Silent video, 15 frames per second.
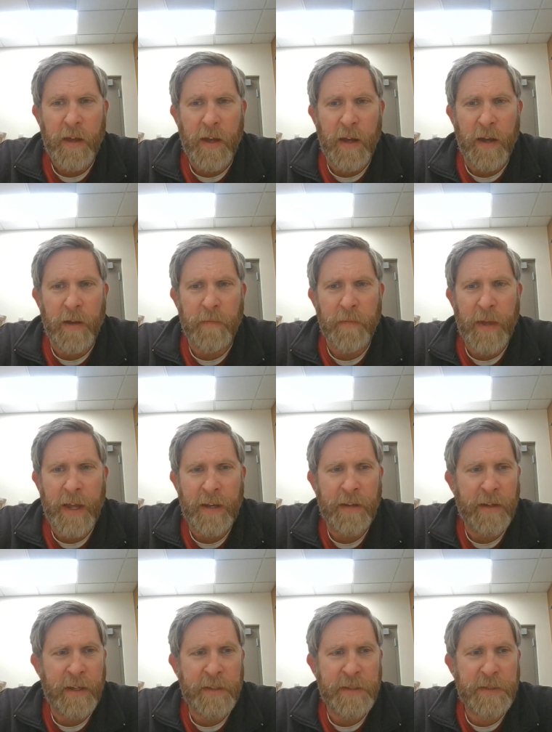Um,
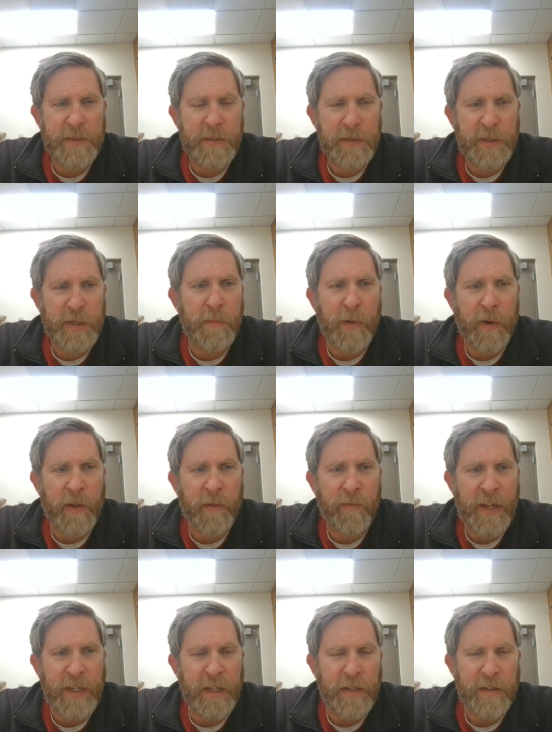and it's super
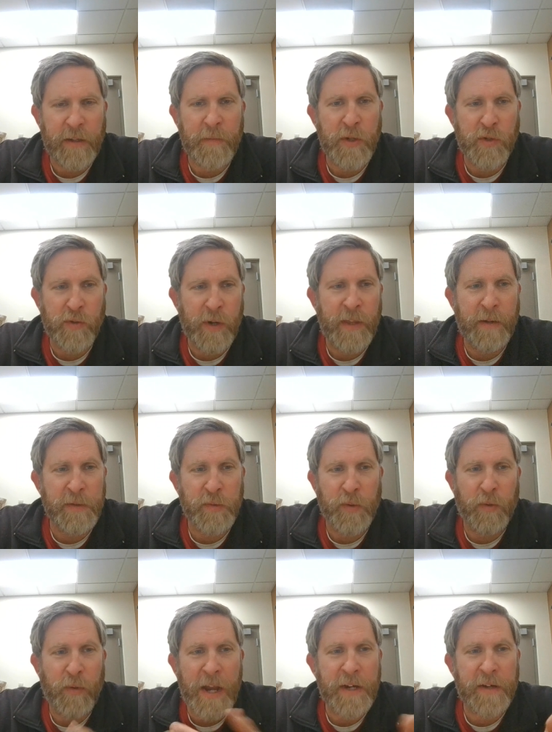convenient. In Madrid, there was
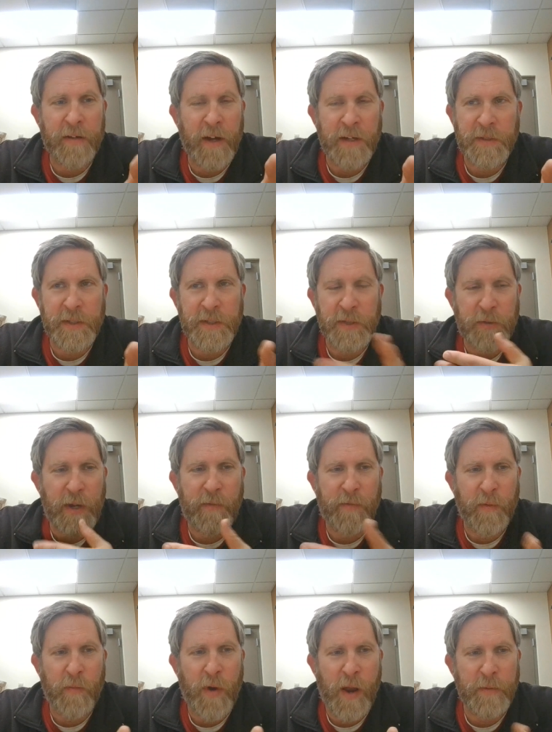one right across the street
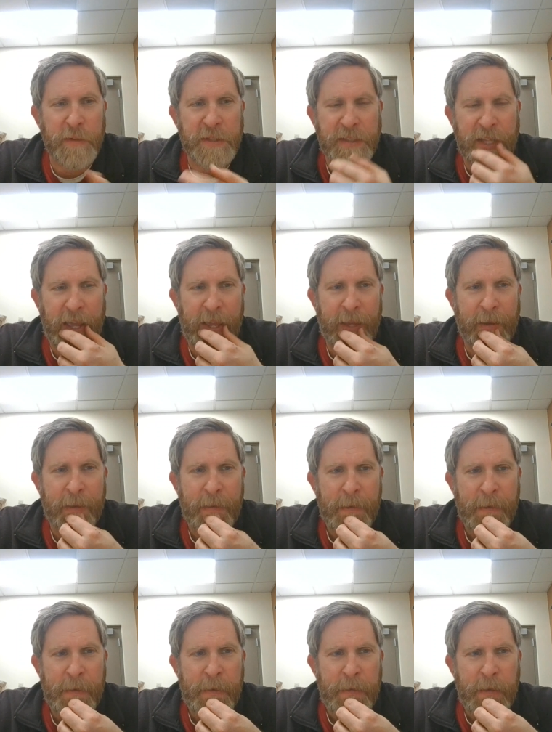from where I was staying.
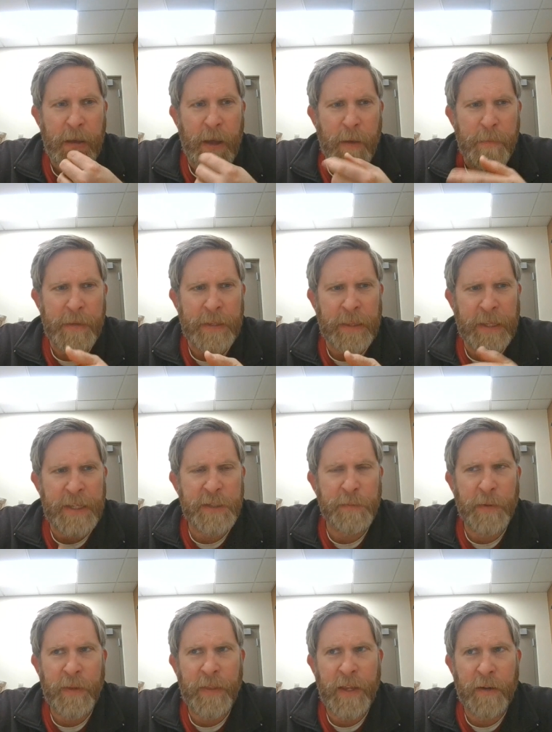Um, in
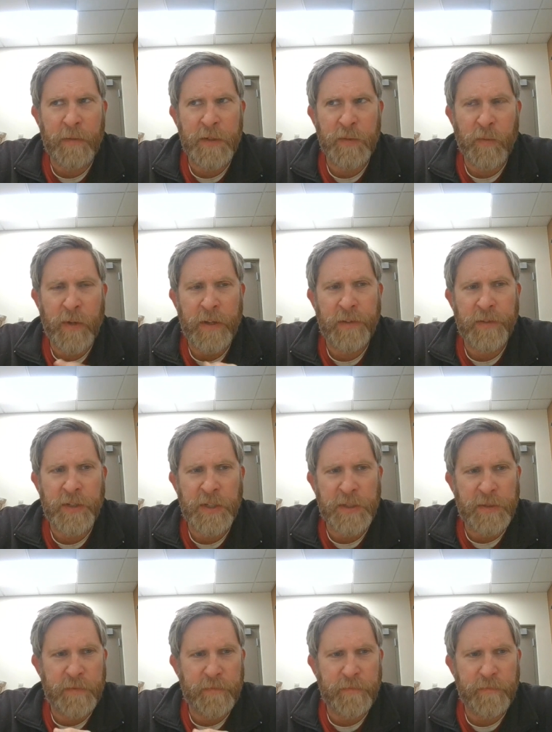Lisbon, there was one
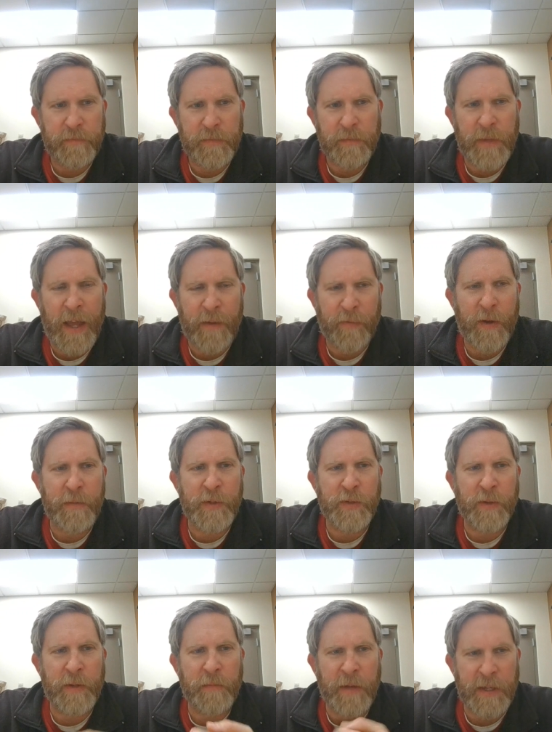just halfway
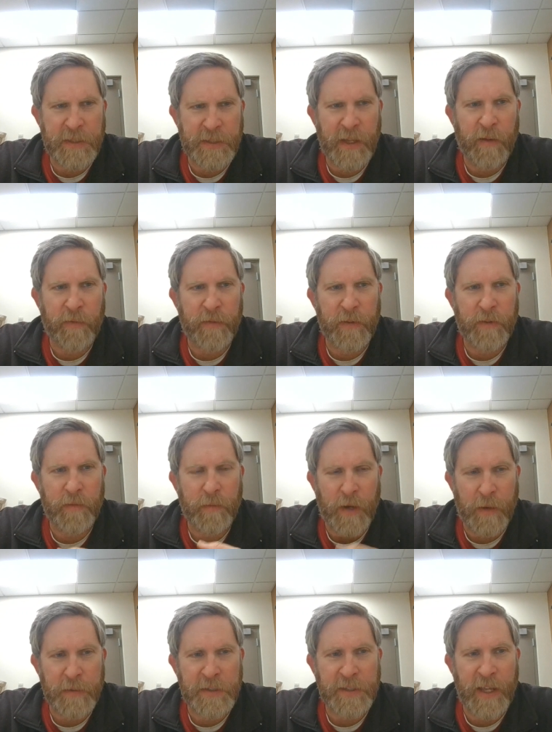between myself,
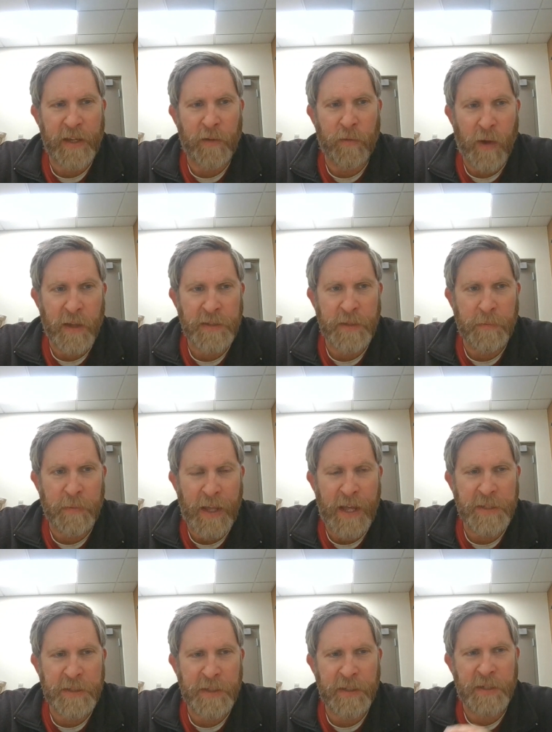where I was staying in Rossi
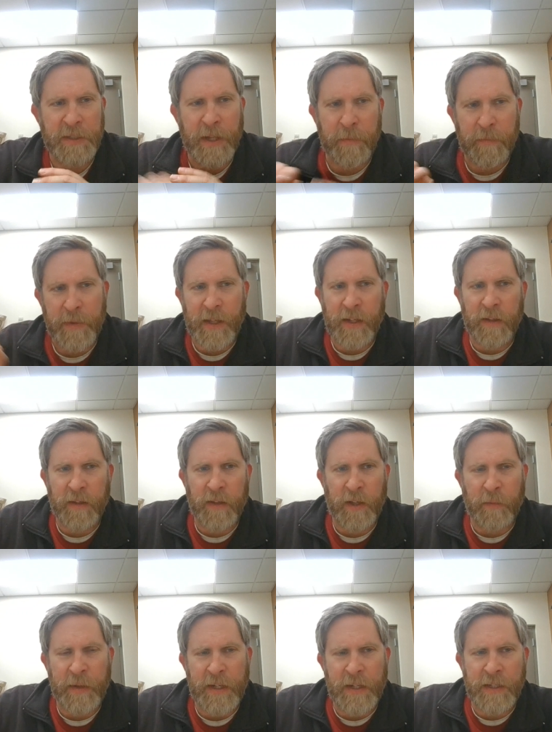Plaza, just up the hill a
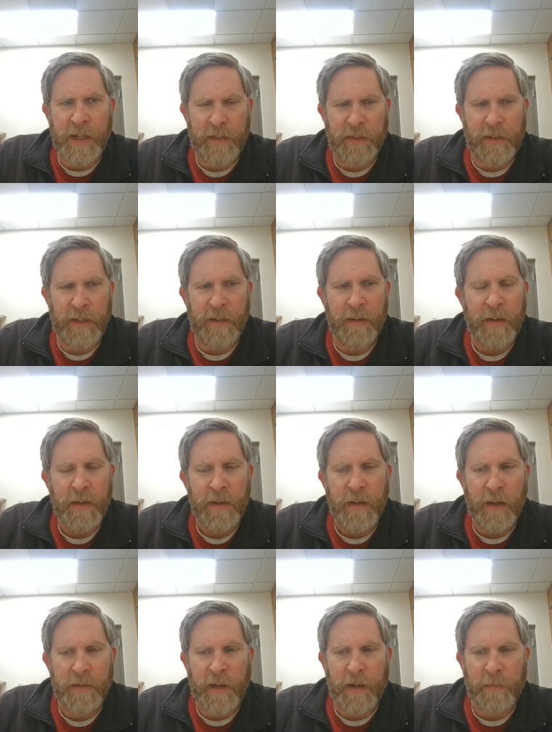little bit and tucked in.
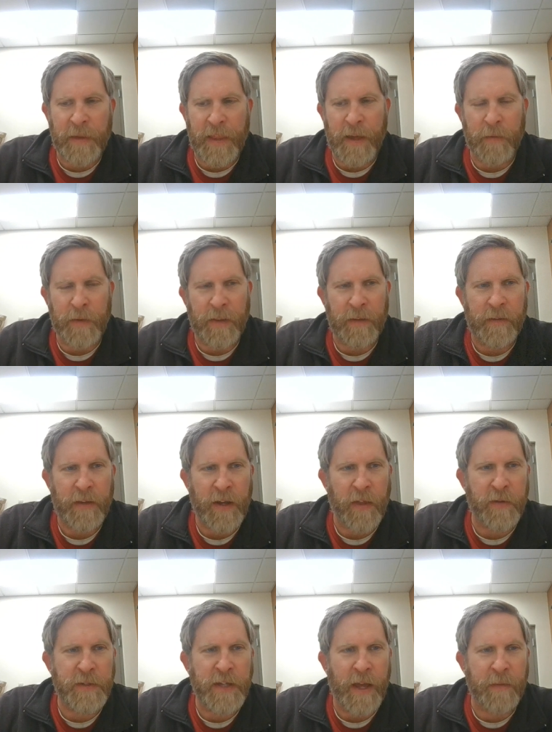I'll talk about that one
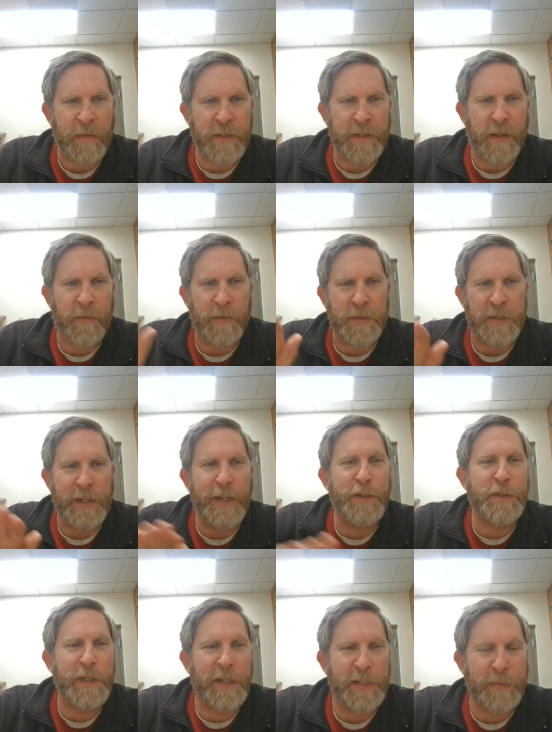another time because that one was an
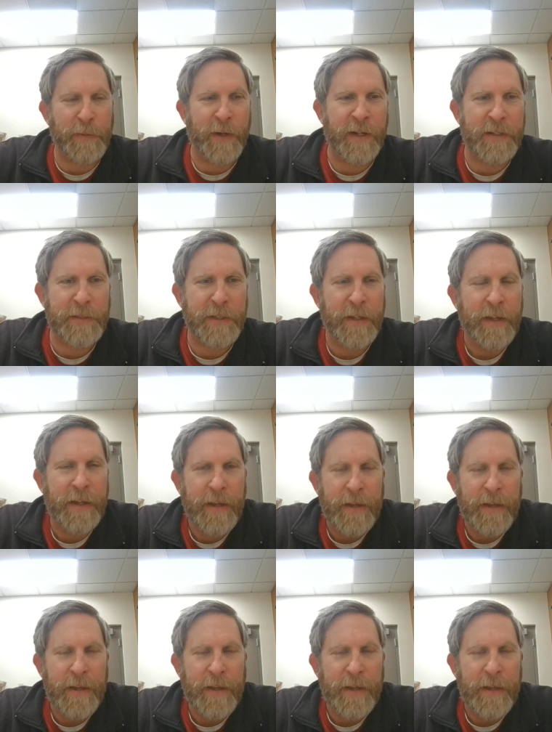interesting experience.